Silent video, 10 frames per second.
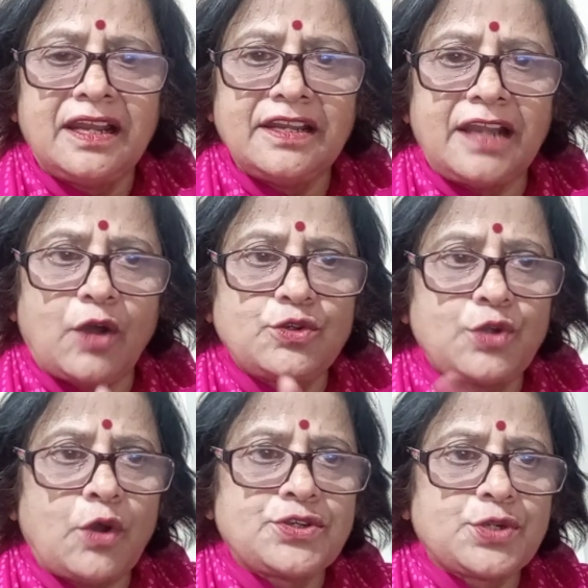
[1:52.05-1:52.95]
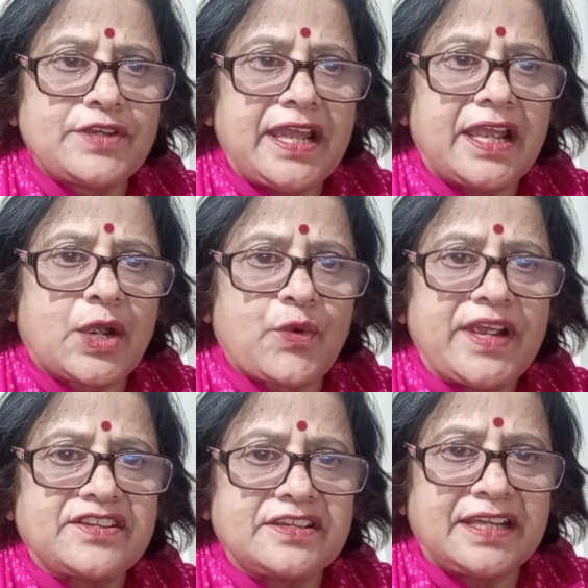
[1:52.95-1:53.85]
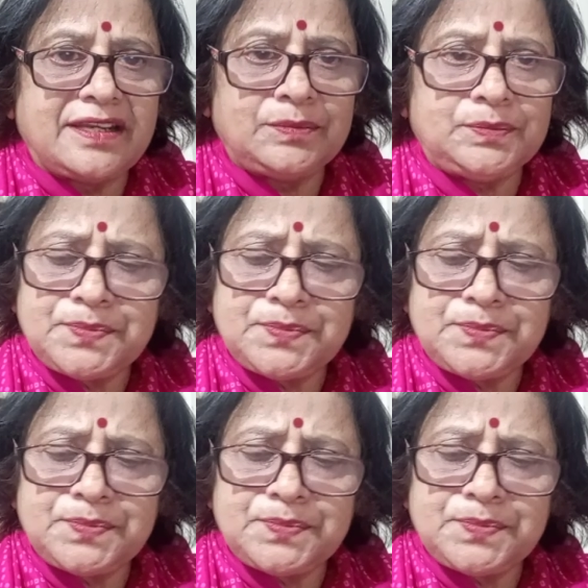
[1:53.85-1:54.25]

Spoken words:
Now don't you dare create a din.